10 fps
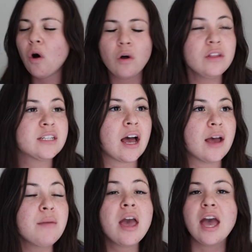all the
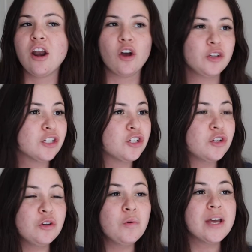time and all you can
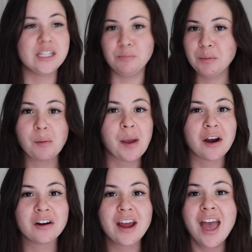do is be
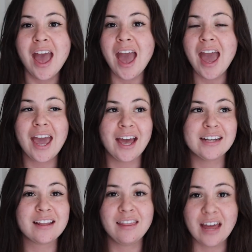prepared.
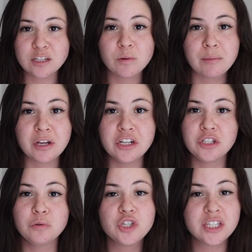And that's what I'm gonna
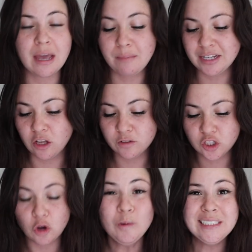do. Just get myself
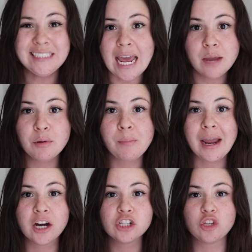so dang
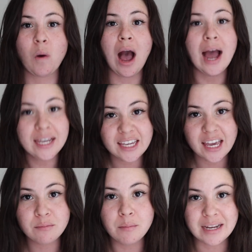prepared so I can
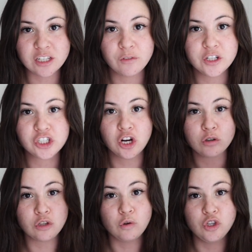get myself in a show
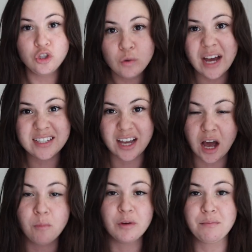so you guys can
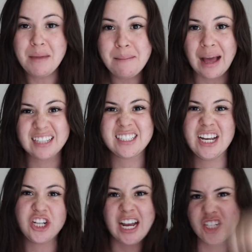come with me
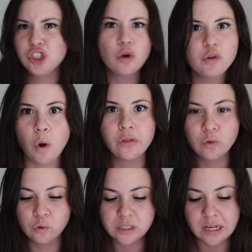backstage and I can show you all the
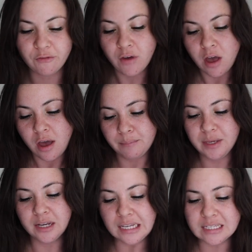cool stuff
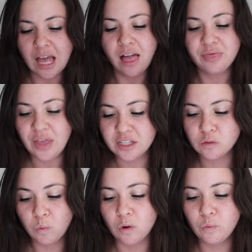because
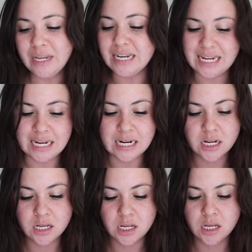that's what we need.
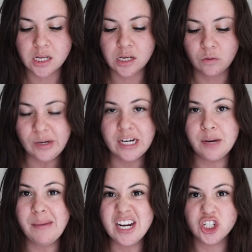We need to
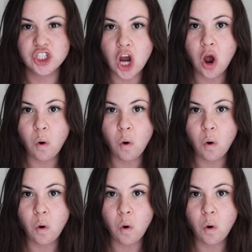be in a show.